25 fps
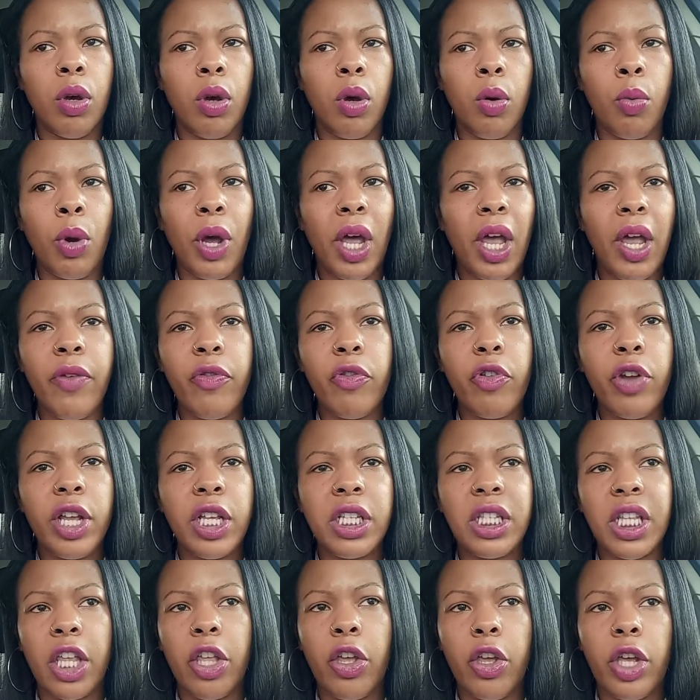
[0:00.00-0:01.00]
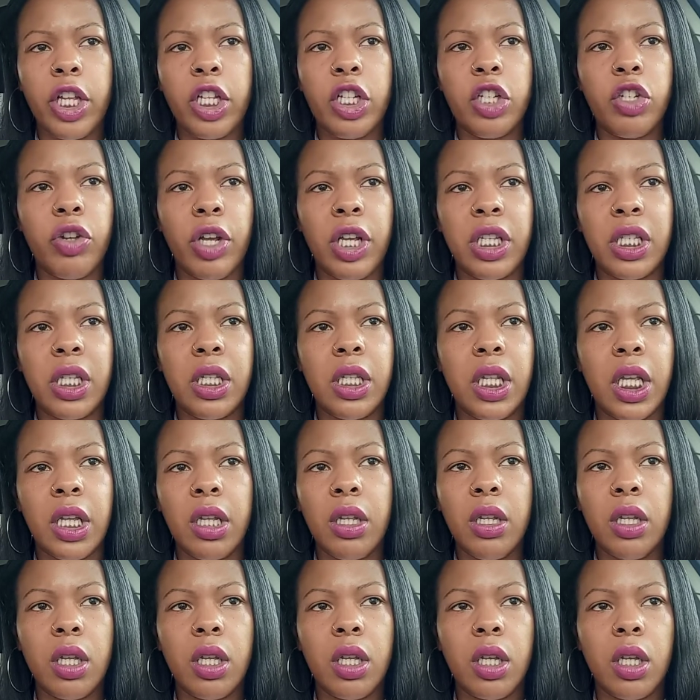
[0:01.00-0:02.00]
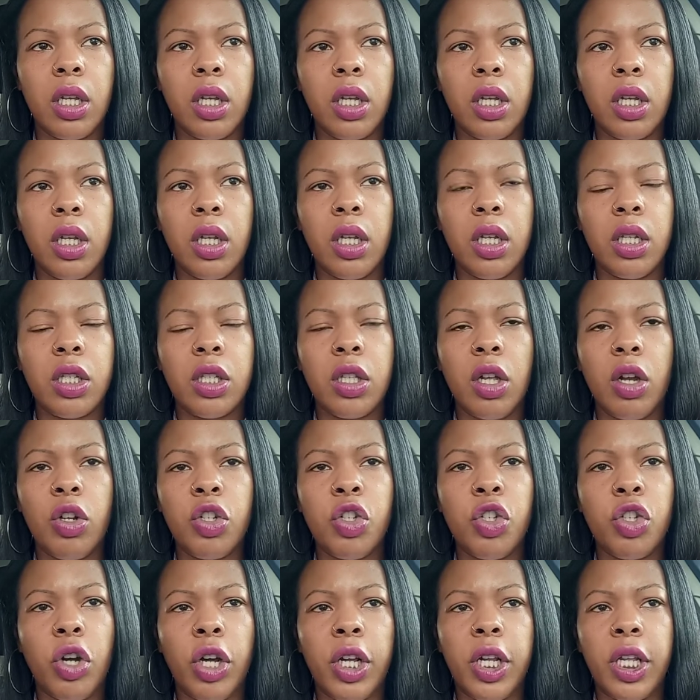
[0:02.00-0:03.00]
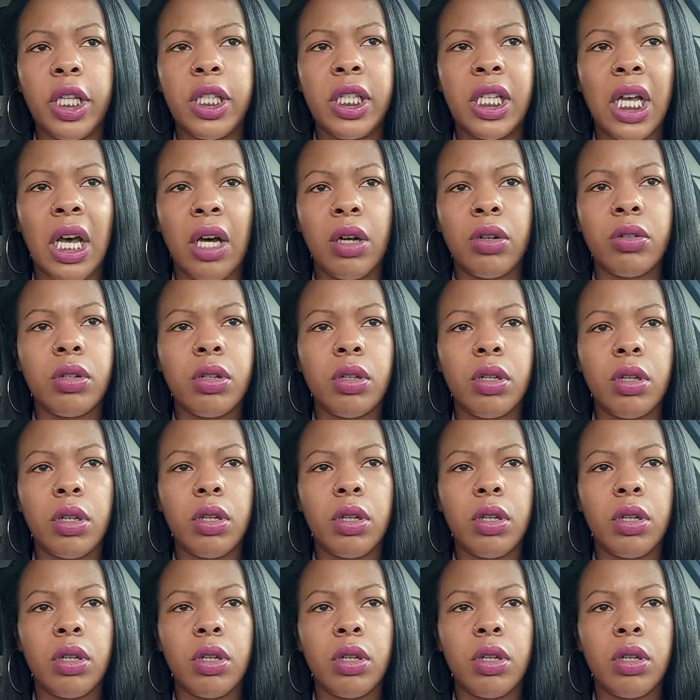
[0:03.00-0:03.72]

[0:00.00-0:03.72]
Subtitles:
Whatever it is that you're interested in, start jotting it down.